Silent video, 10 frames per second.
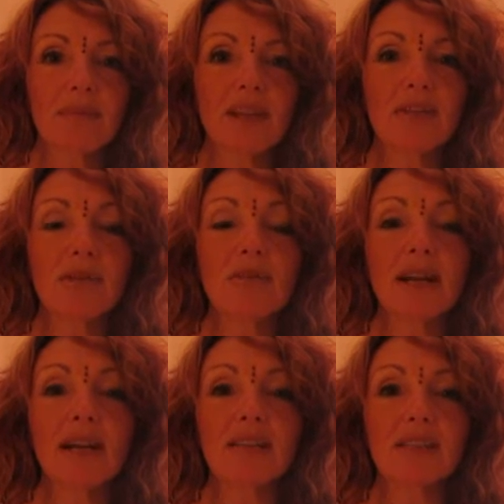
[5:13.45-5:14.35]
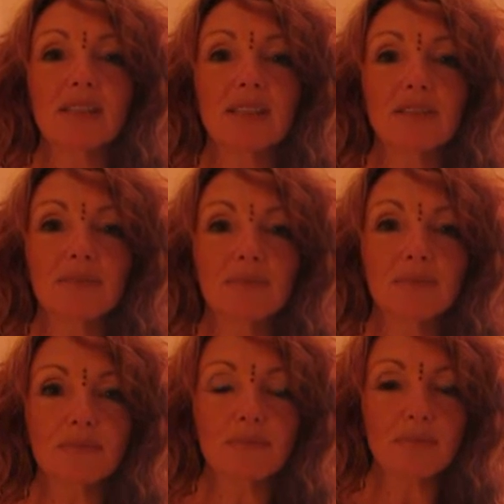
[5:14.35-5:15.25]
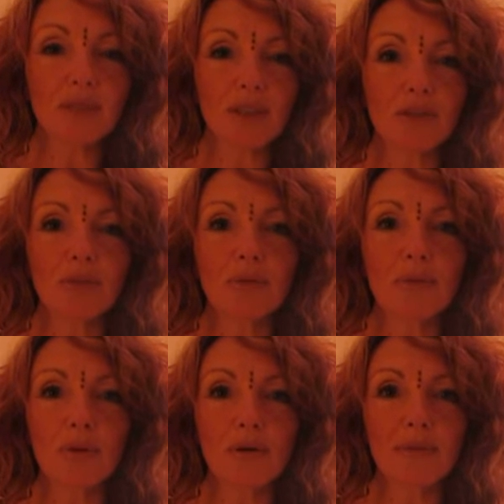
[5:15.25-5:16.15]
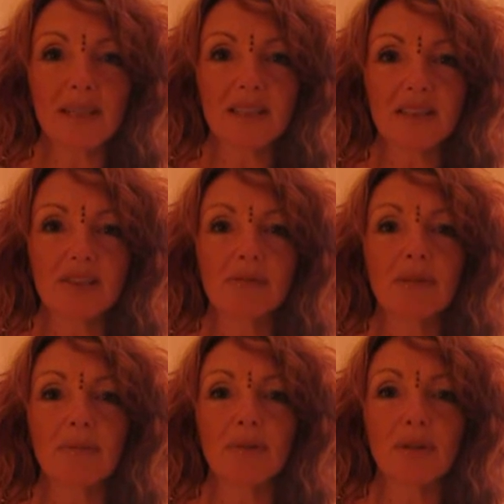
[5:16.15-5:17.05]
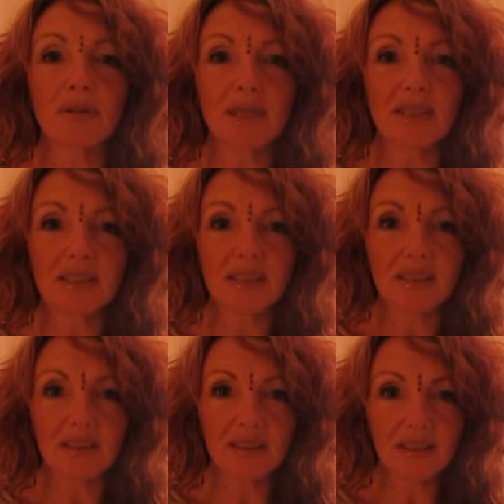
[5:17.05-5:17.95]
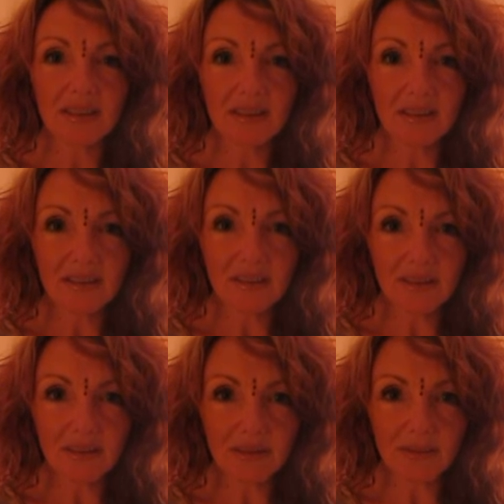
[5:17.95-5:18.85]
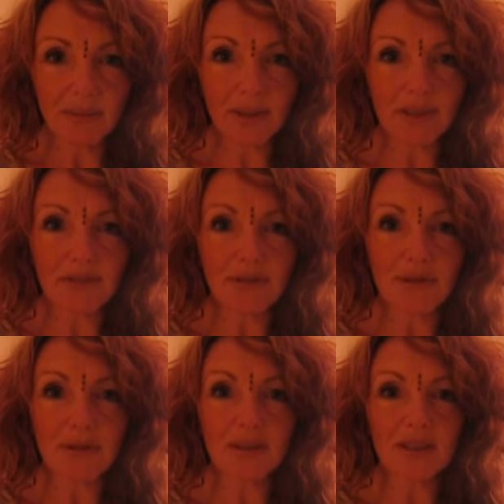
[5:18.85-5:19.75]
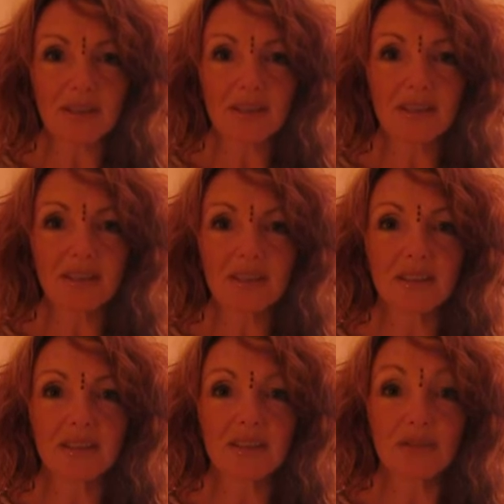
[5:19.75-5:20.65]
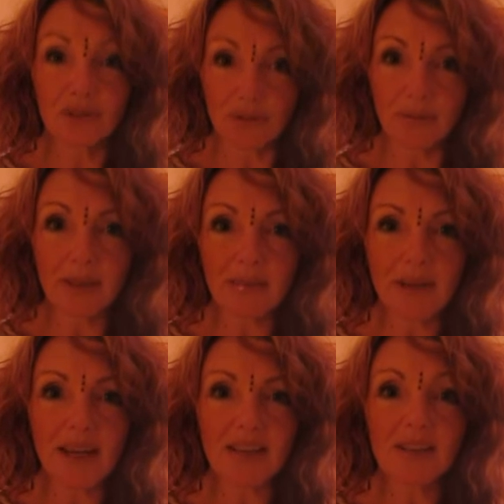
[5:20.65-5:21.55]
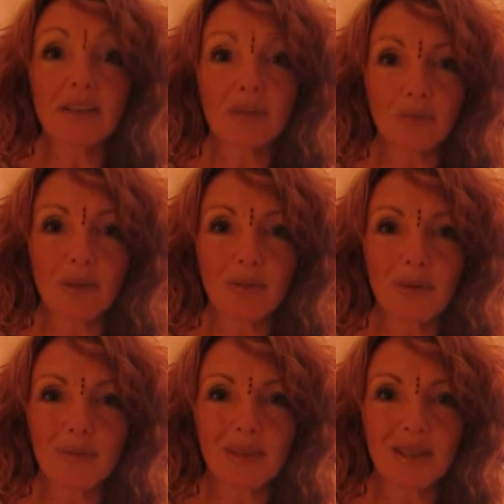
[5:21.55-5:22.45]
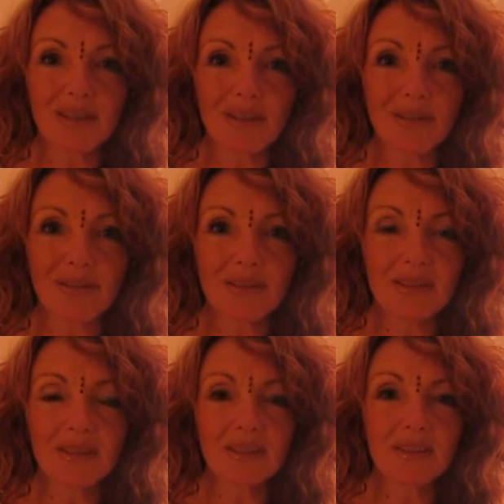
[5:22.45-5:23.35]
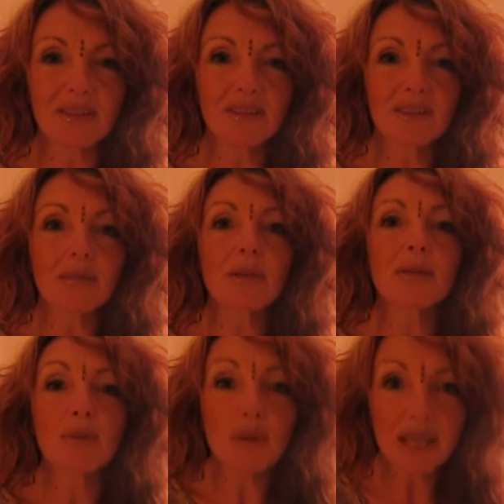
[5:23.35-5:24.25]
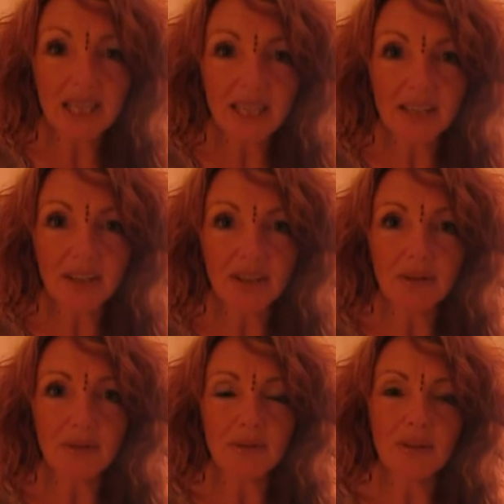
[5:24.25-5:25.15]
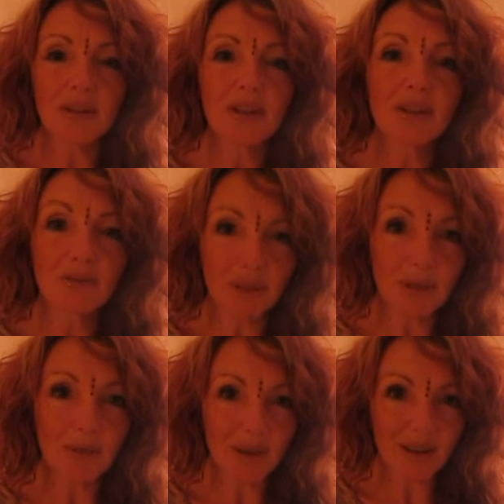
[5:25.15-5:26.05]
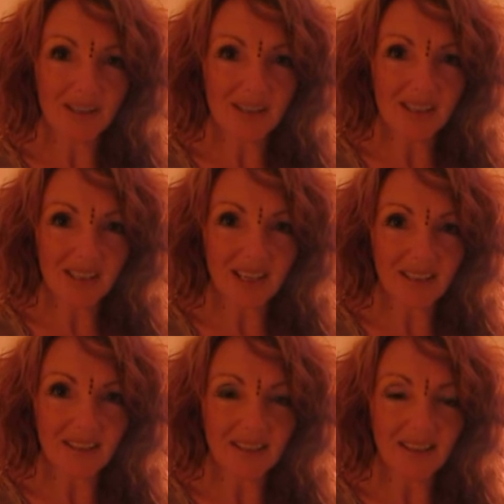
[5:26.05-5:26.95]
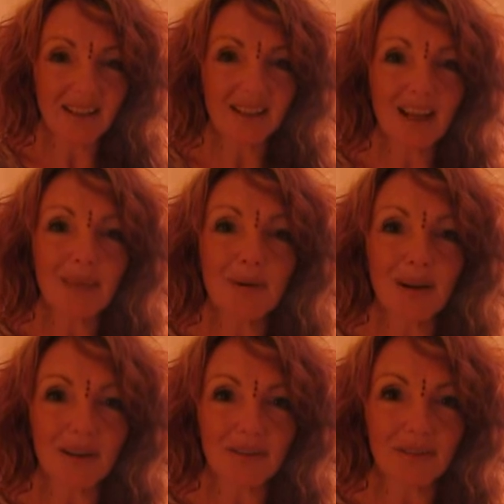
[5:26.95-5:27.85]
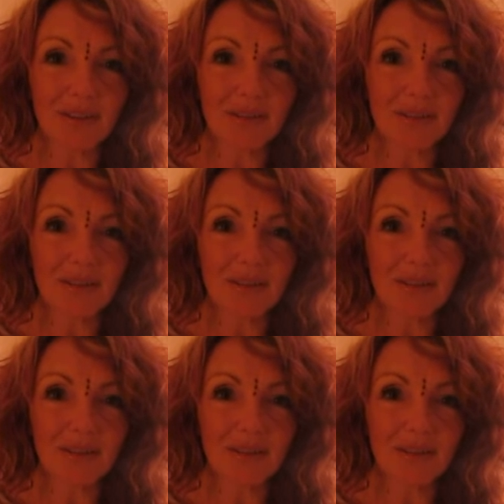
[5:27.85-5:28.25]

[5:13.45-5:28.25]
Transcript: and to arouse it, to warm it, to imbue it, to bring it forward, to be met. We will meet you. We will hear you. We will understand that part of you